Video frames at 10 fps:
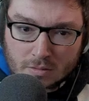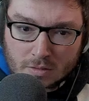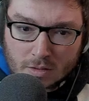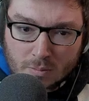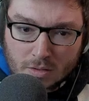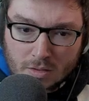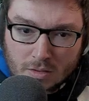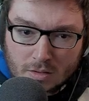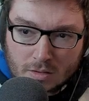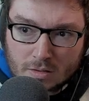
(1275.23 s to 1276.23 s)
Can
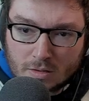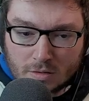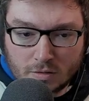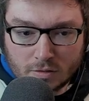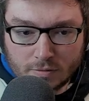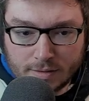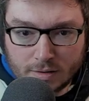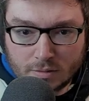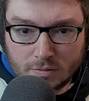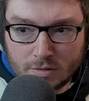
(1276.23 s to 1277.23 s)
we
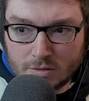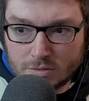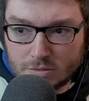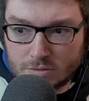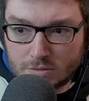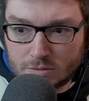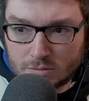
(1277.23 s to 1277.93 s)
interact with this?